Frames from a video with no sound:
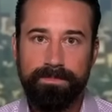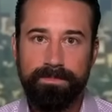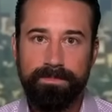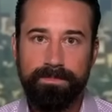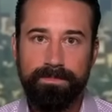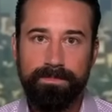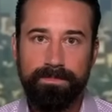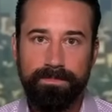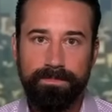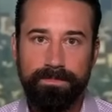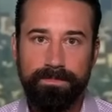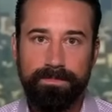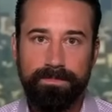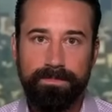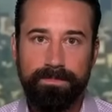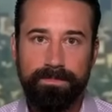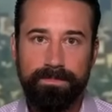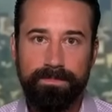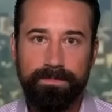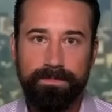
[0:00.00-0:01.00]

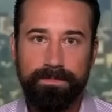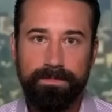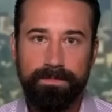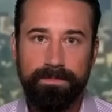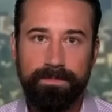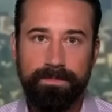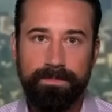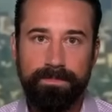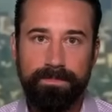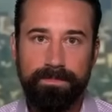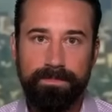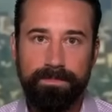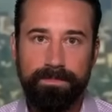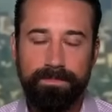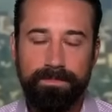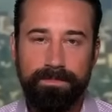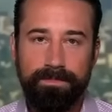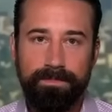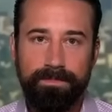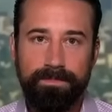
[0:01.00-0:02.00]

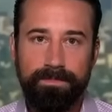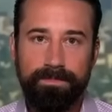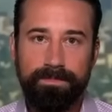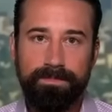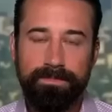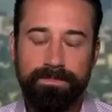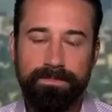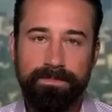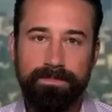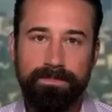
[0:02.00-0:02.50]
This person isn't speaking.